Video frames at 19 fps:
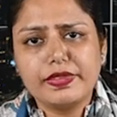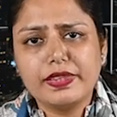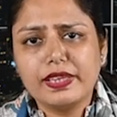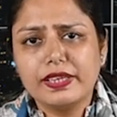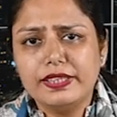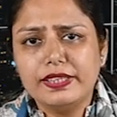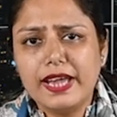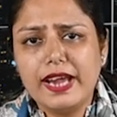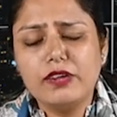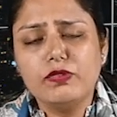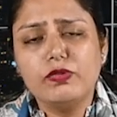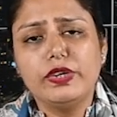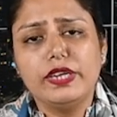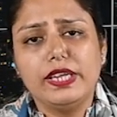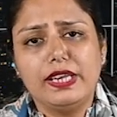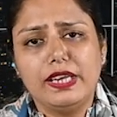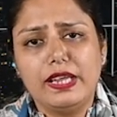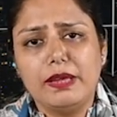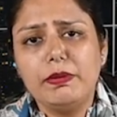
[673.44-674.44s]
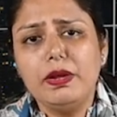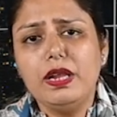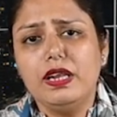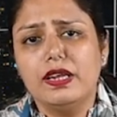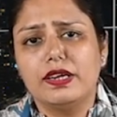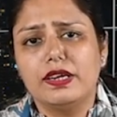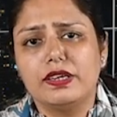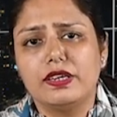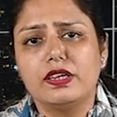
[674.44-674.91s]
that would enable
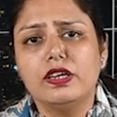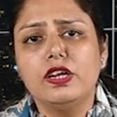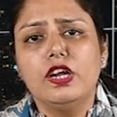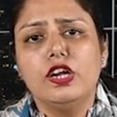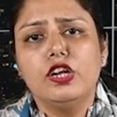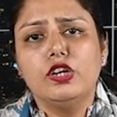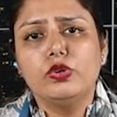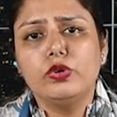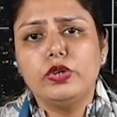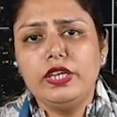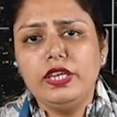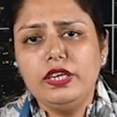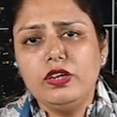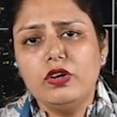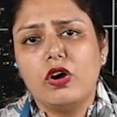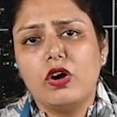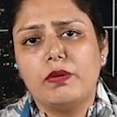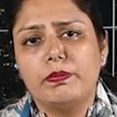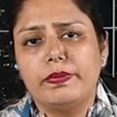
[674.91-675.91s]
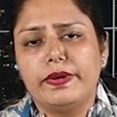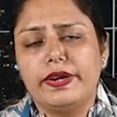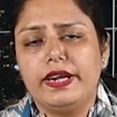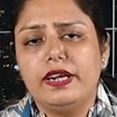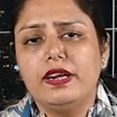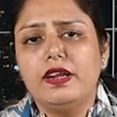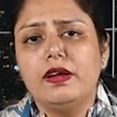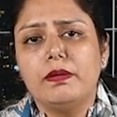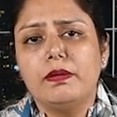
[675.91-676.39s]
learner to
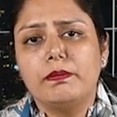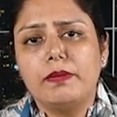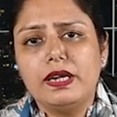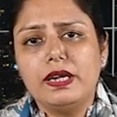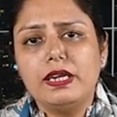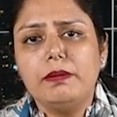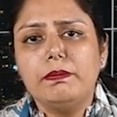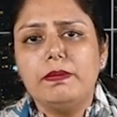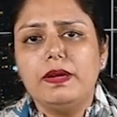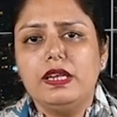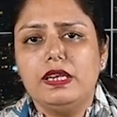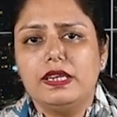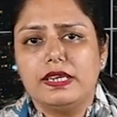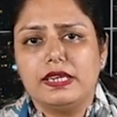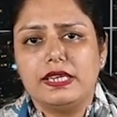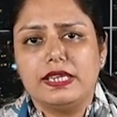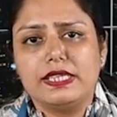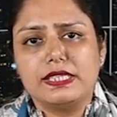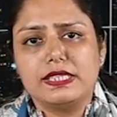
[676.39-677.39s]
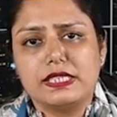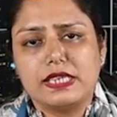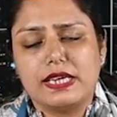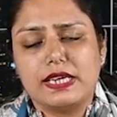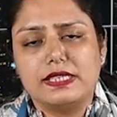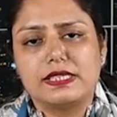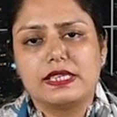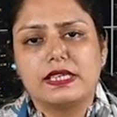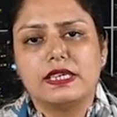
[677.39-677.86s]
incorporate multiple learning
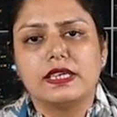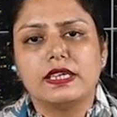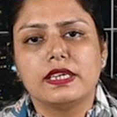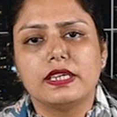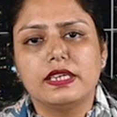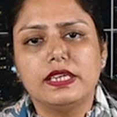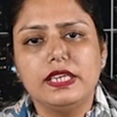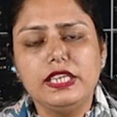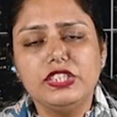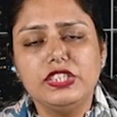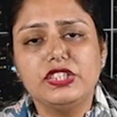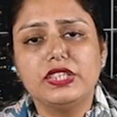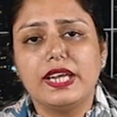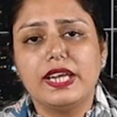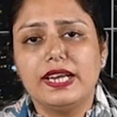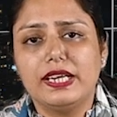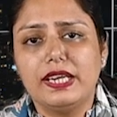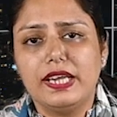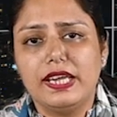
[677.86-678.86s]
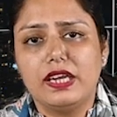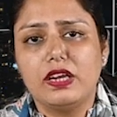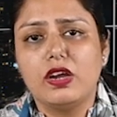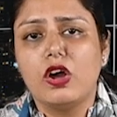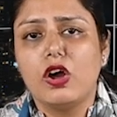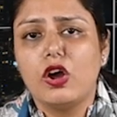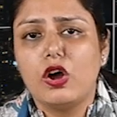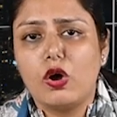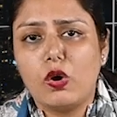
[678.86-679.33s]
styles. Teacher can take
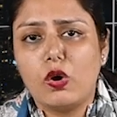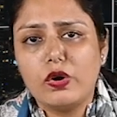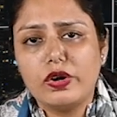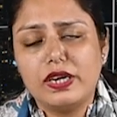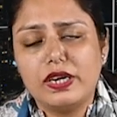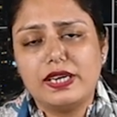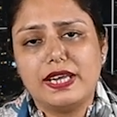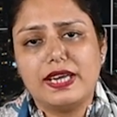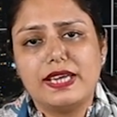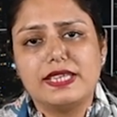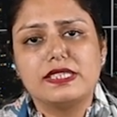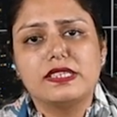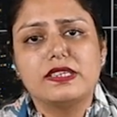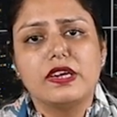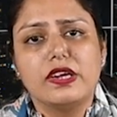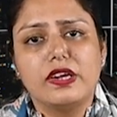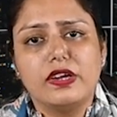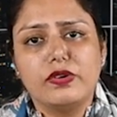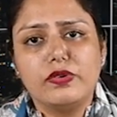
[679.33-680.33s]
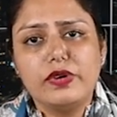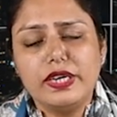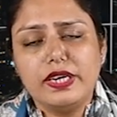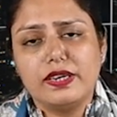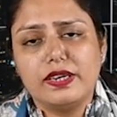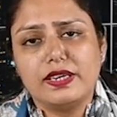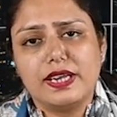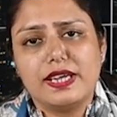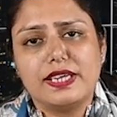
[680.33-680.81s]
oral test,
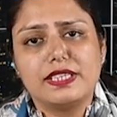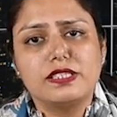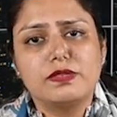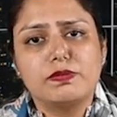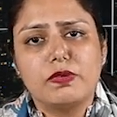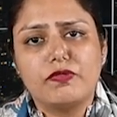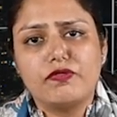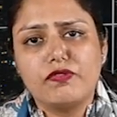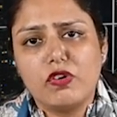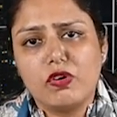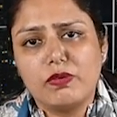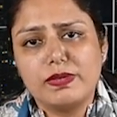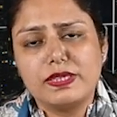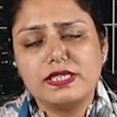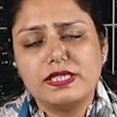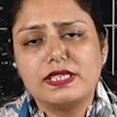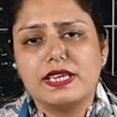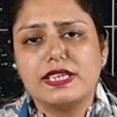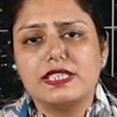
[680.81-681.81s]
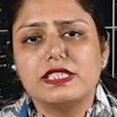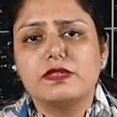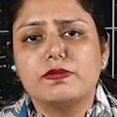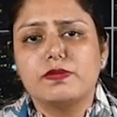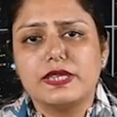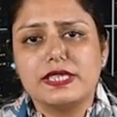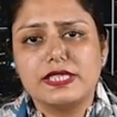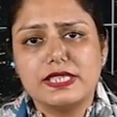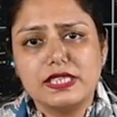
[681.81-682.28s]
written test, performance test,
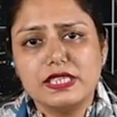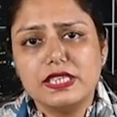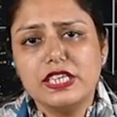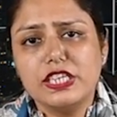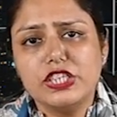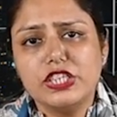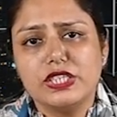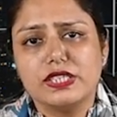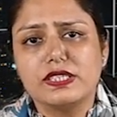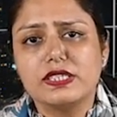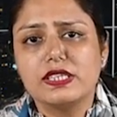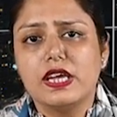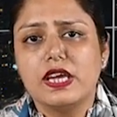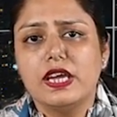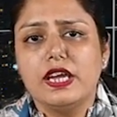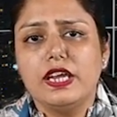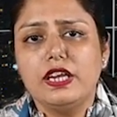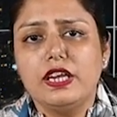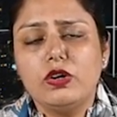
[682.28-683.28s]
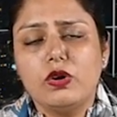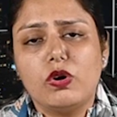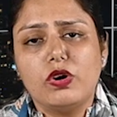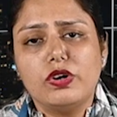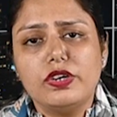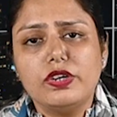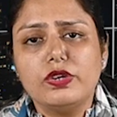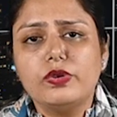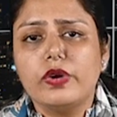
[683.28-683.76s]
presentations in
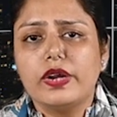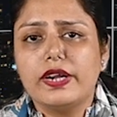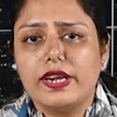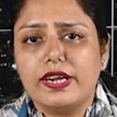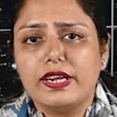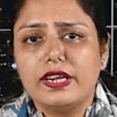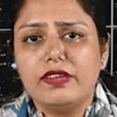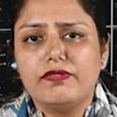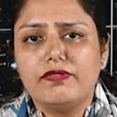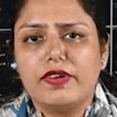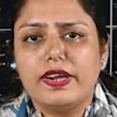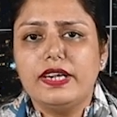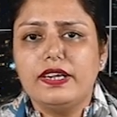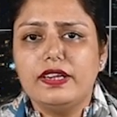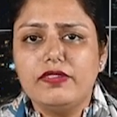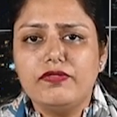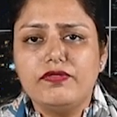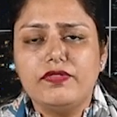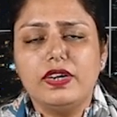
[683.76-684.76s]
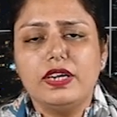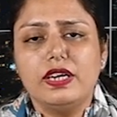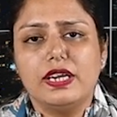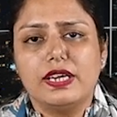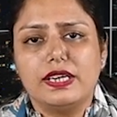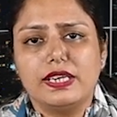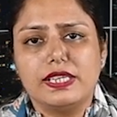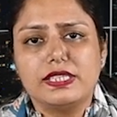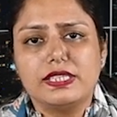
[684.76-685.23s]
order to identify different
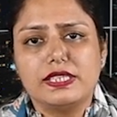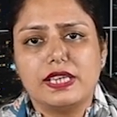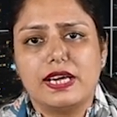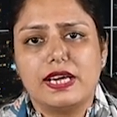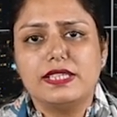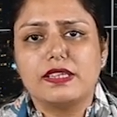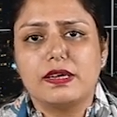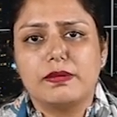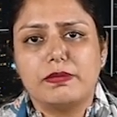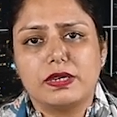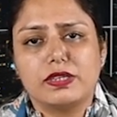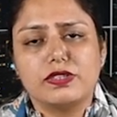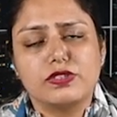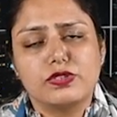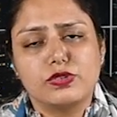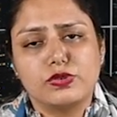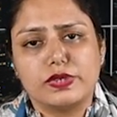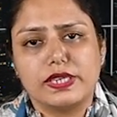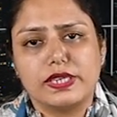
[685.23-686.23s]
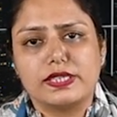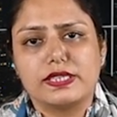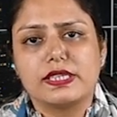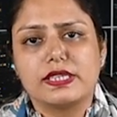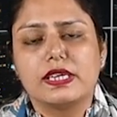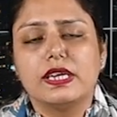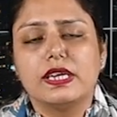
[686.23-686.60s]
learning styles among students.